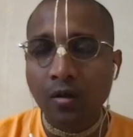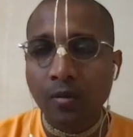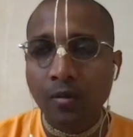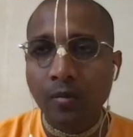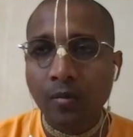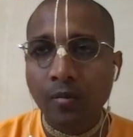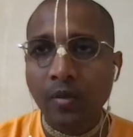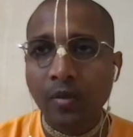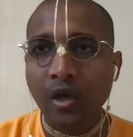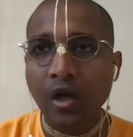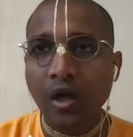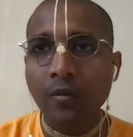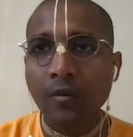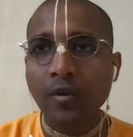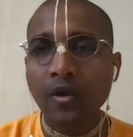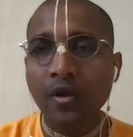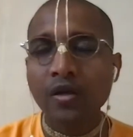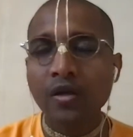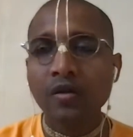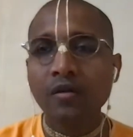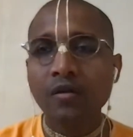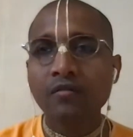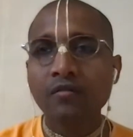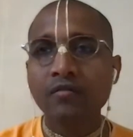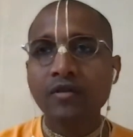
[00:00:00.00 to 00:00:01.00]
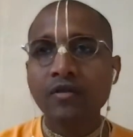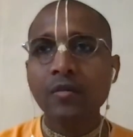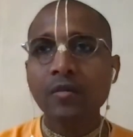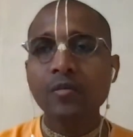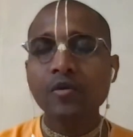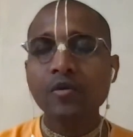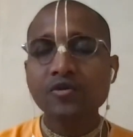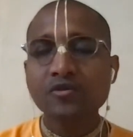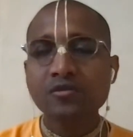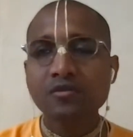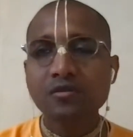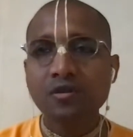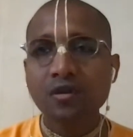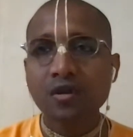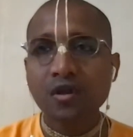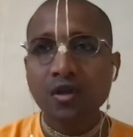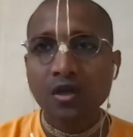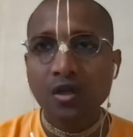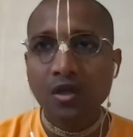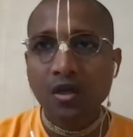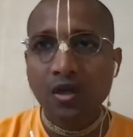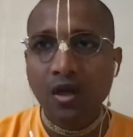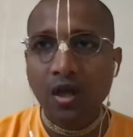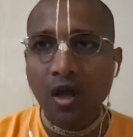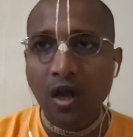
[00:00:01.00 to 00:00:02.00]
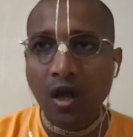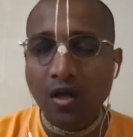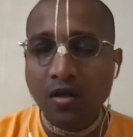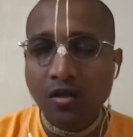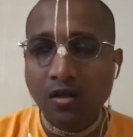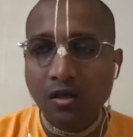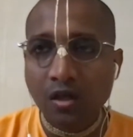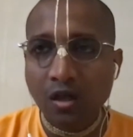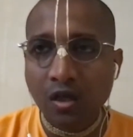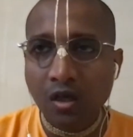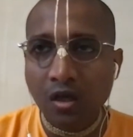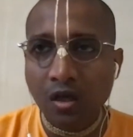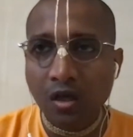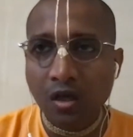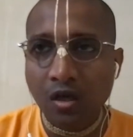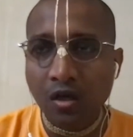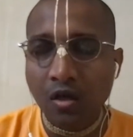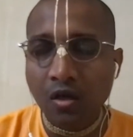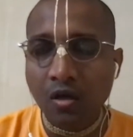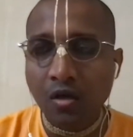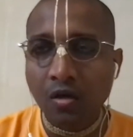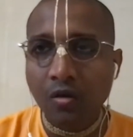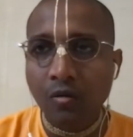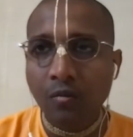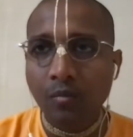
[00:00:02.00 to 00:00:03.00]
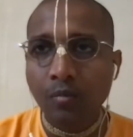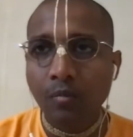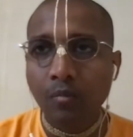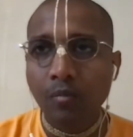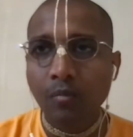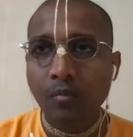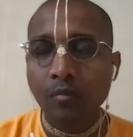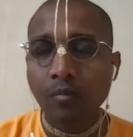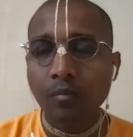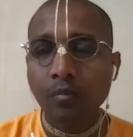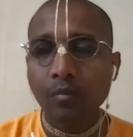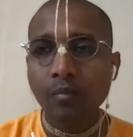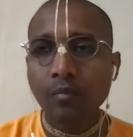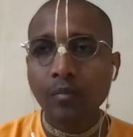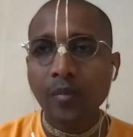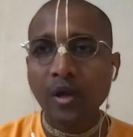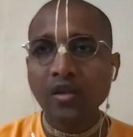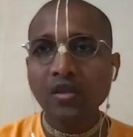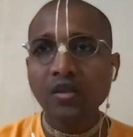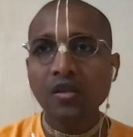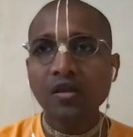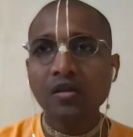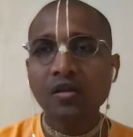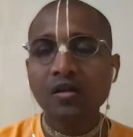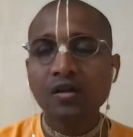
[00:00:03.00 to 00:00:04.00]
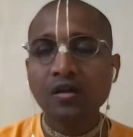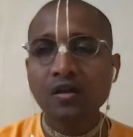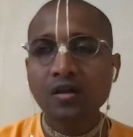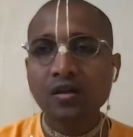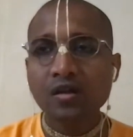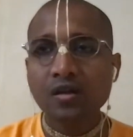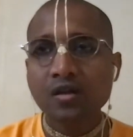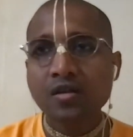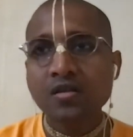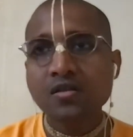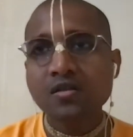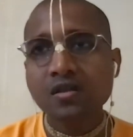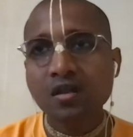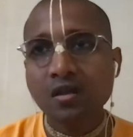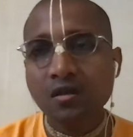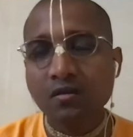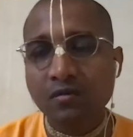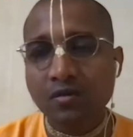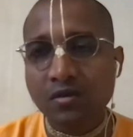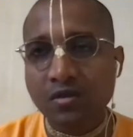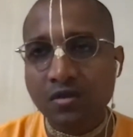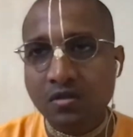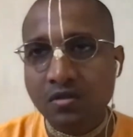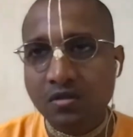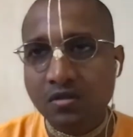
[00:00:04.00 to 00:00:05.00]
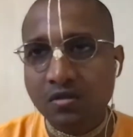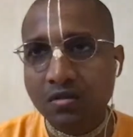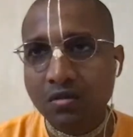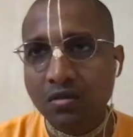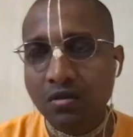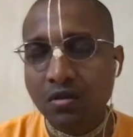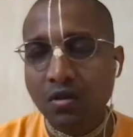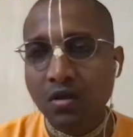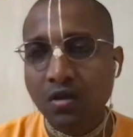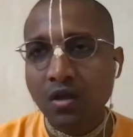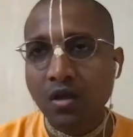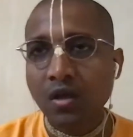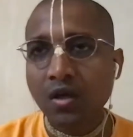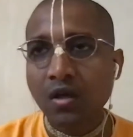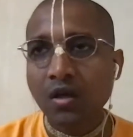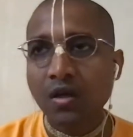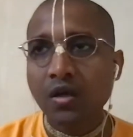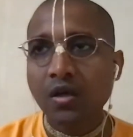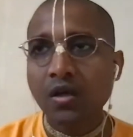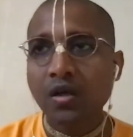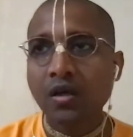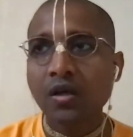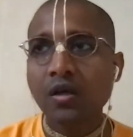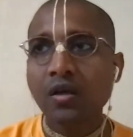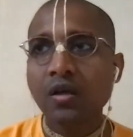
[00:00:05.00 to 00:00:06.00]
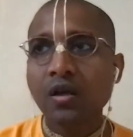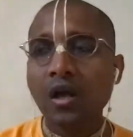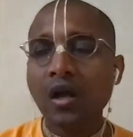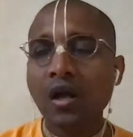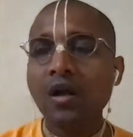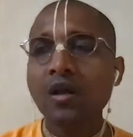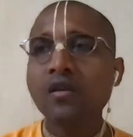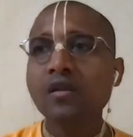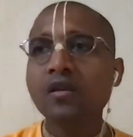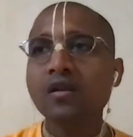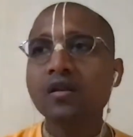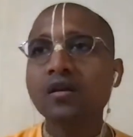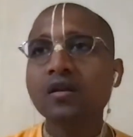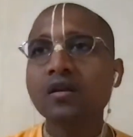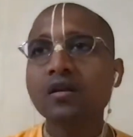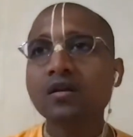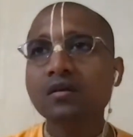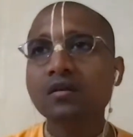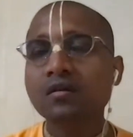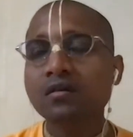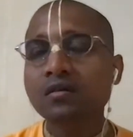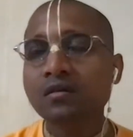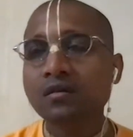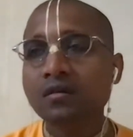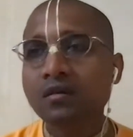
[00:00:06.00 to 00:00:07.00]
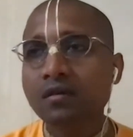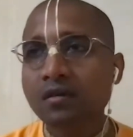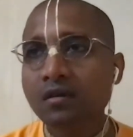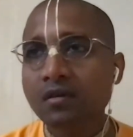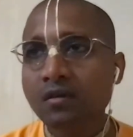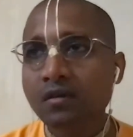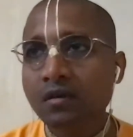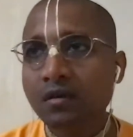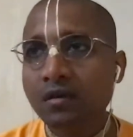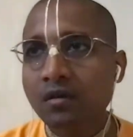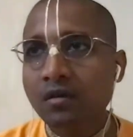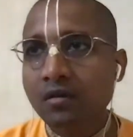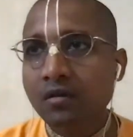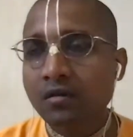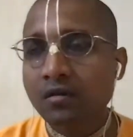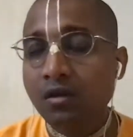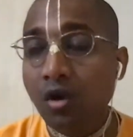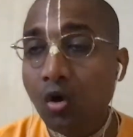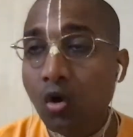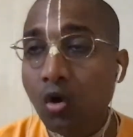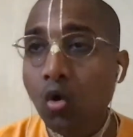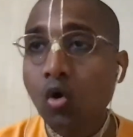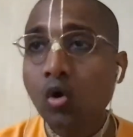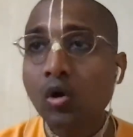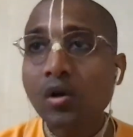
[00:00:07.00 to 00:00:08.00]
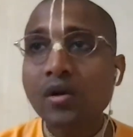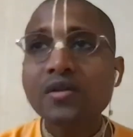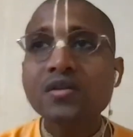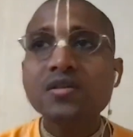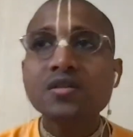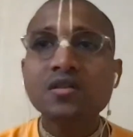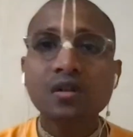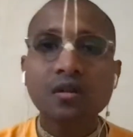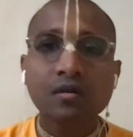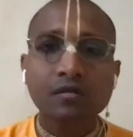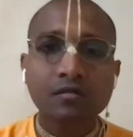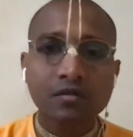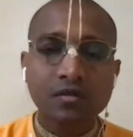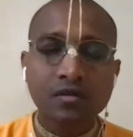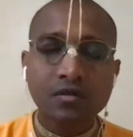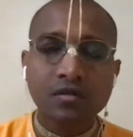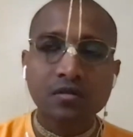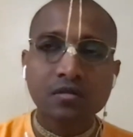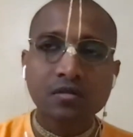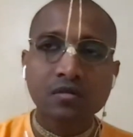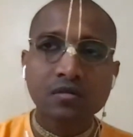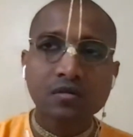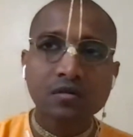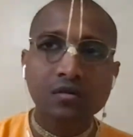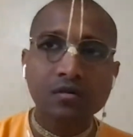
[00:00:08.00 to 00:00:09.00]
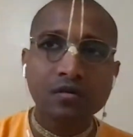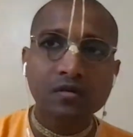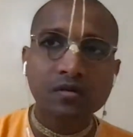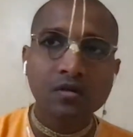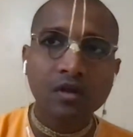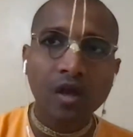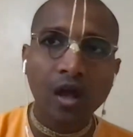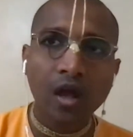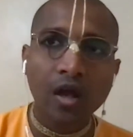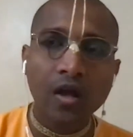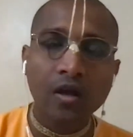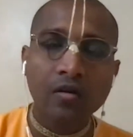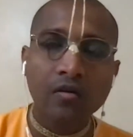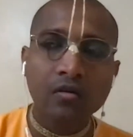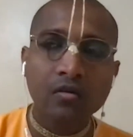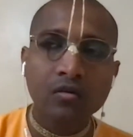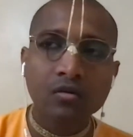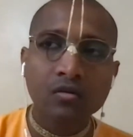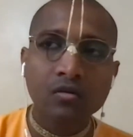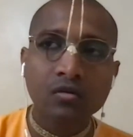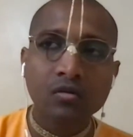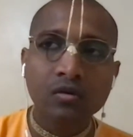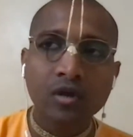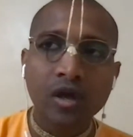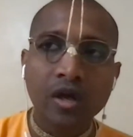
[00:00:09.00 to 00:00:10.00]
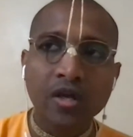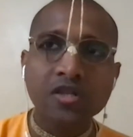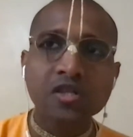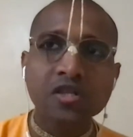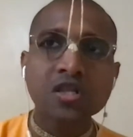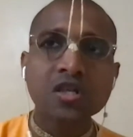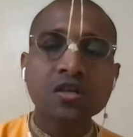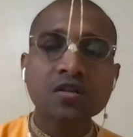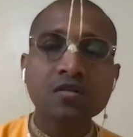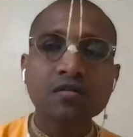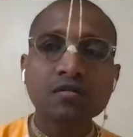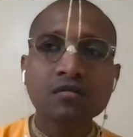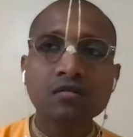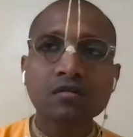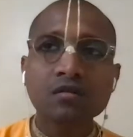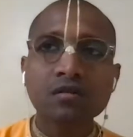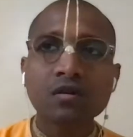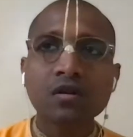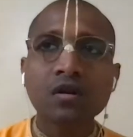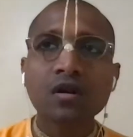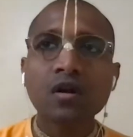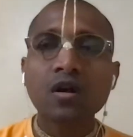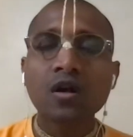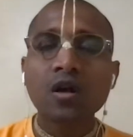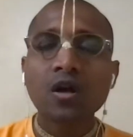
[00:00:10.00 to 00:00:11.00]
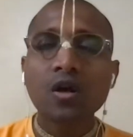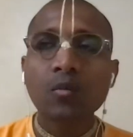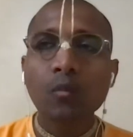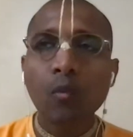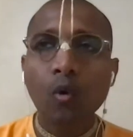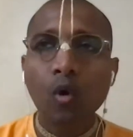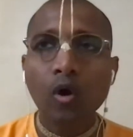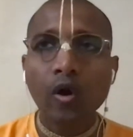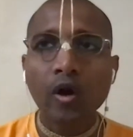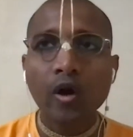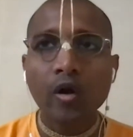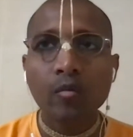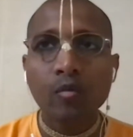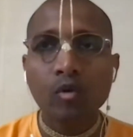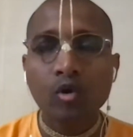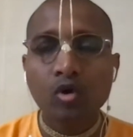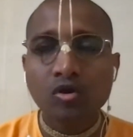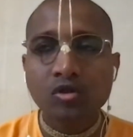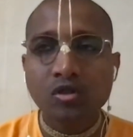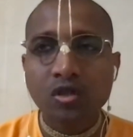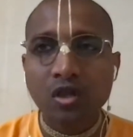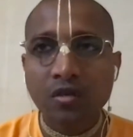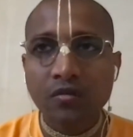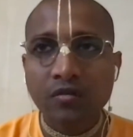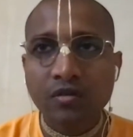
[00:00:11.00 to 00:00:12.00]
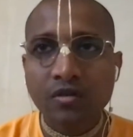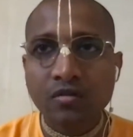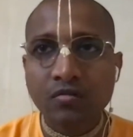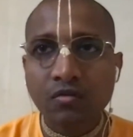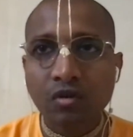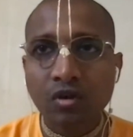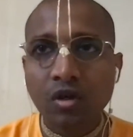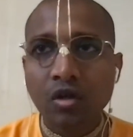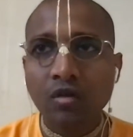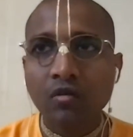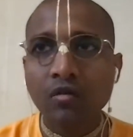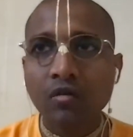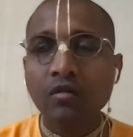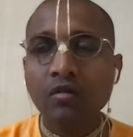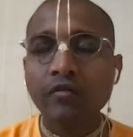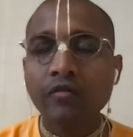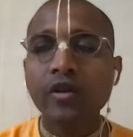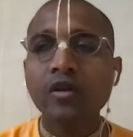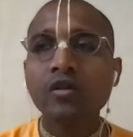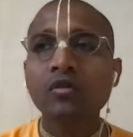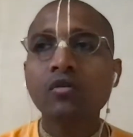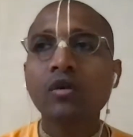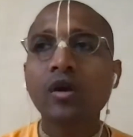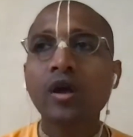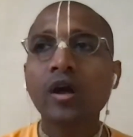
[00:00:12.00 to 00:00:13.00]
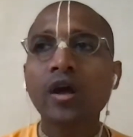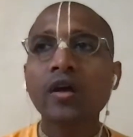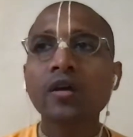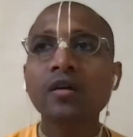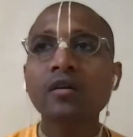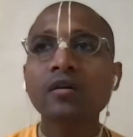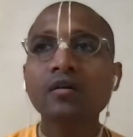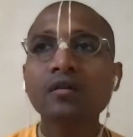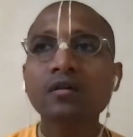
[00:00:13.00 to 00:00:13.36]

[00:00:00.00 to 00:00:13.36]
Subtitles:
becoming famous, and the method is service. In another, the goal is service, and to achieve more and more service, whatever way you can,